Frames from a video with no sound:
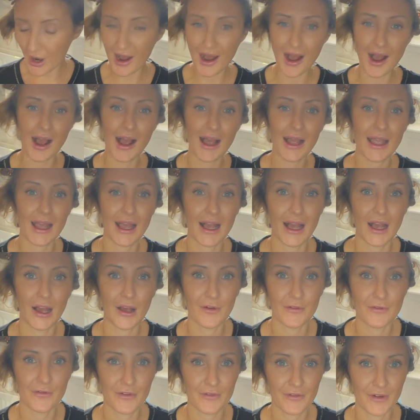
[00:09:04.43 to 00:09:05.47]
I
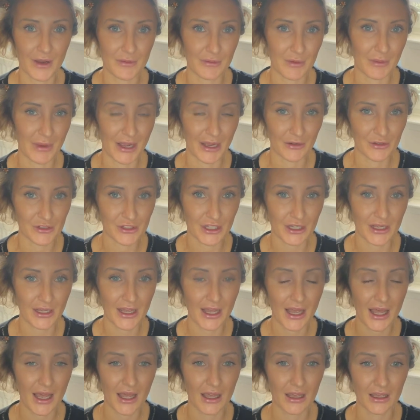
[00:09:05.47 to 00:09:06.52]
have fibromyalgia,
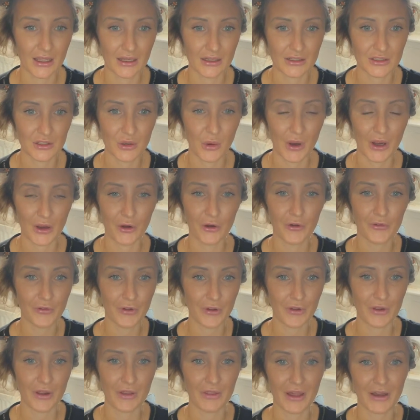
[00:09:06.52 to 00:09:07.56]
and quite
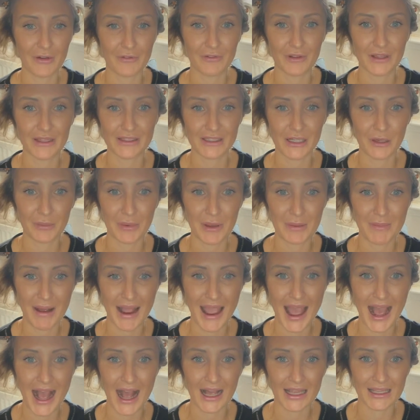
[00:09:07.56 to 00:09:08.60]
often that flares up in my
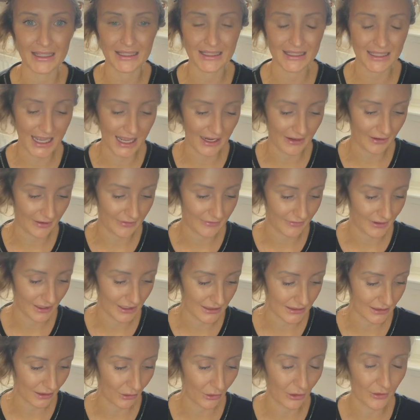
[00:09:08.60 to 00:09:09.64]
hands, and I
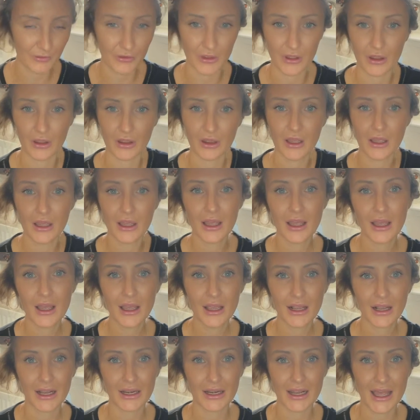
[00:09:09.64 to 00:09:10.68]
find a lot of the
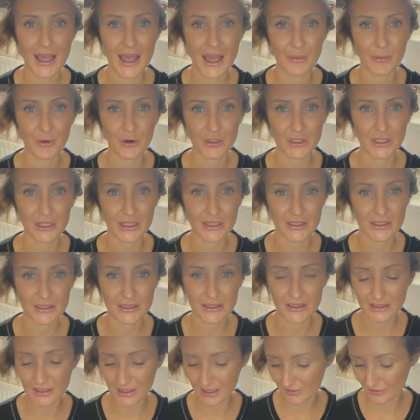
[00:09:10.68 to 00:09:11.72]
kind of hair
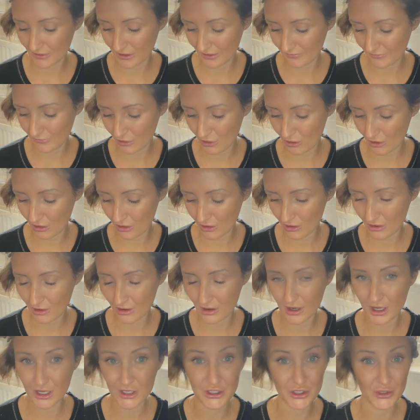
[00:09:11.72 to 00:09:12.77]
products that I've got
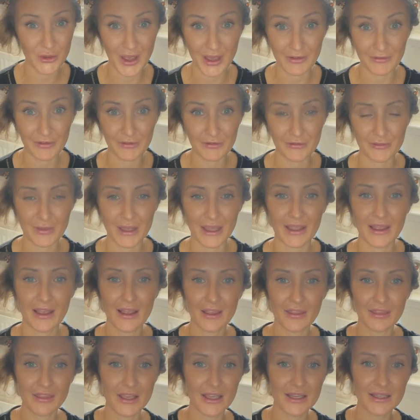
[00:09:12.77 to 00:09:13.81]
are too heavy for me.
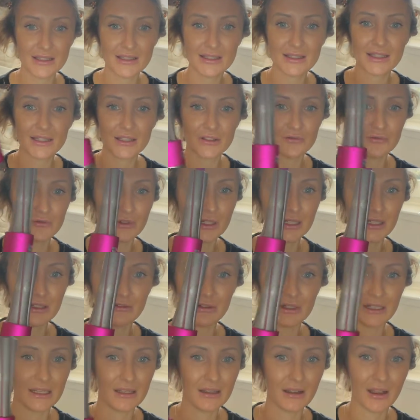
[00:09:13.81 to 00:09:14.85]
This is really,
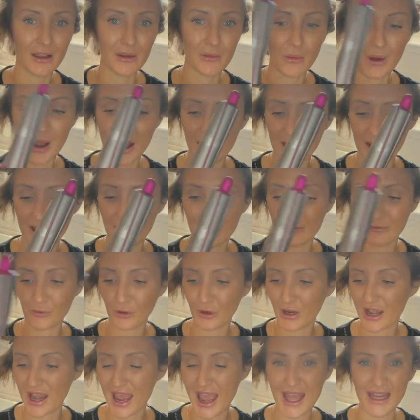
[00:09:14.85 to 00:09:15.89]
really lightweight. I'm not
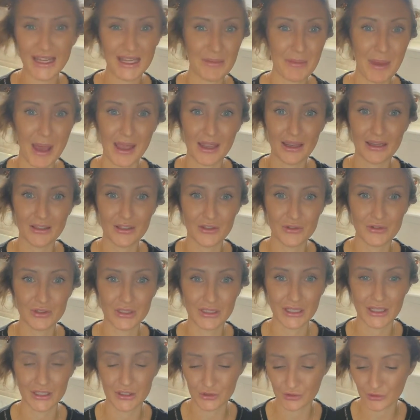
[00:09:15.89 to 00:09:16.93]
in any pain using
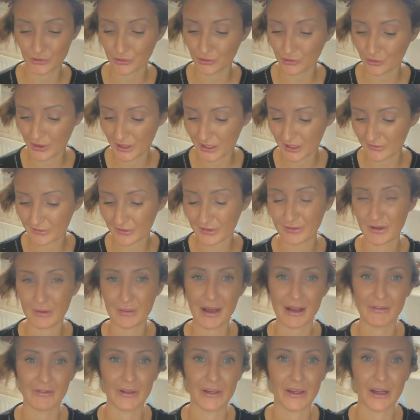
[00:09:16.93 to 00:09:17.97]
it at all, even if I'm
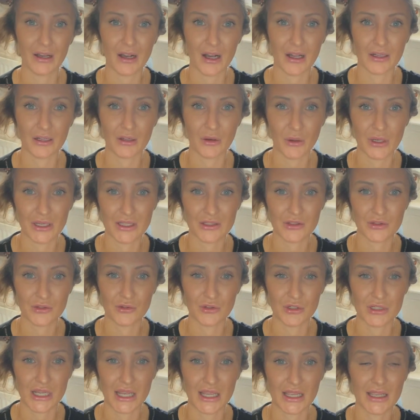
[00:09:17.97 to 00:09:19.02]
having a kind of quite
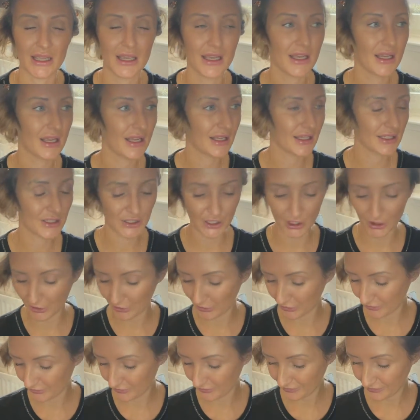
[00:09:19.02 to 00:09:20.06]
sore day.
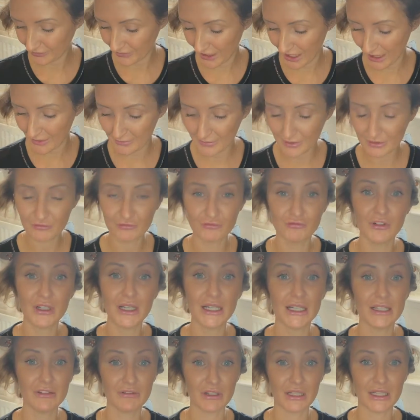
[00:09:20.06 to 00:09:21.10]
So yeah,
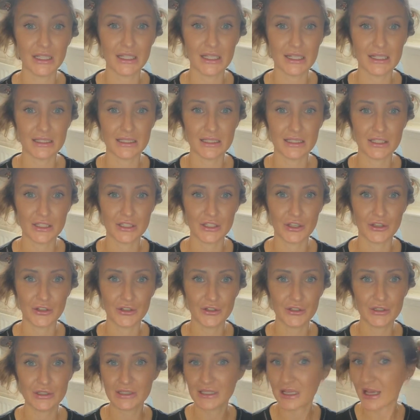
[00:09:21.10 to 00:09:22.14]
really, really easy to
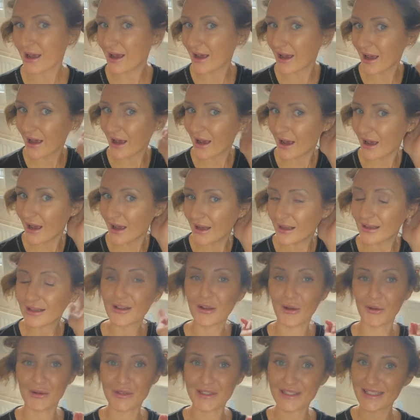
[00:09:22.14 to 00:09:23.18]
use.
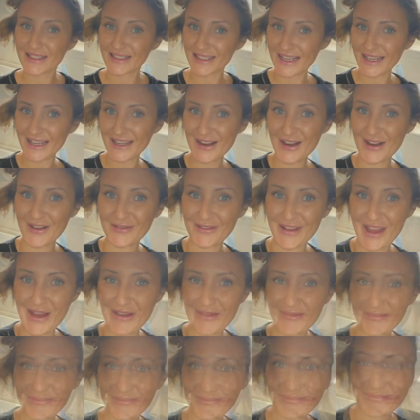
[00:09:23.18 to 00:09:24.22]
Go on to the second half now.
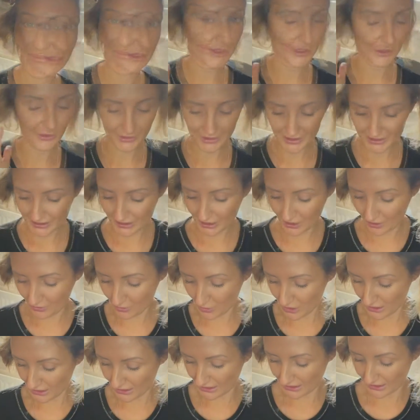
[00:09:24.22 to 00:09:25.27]
So that's that
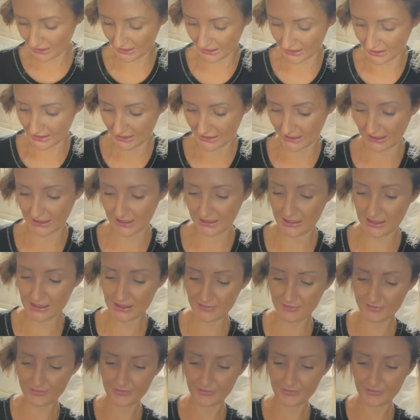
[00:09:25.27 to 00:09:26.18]
one side done.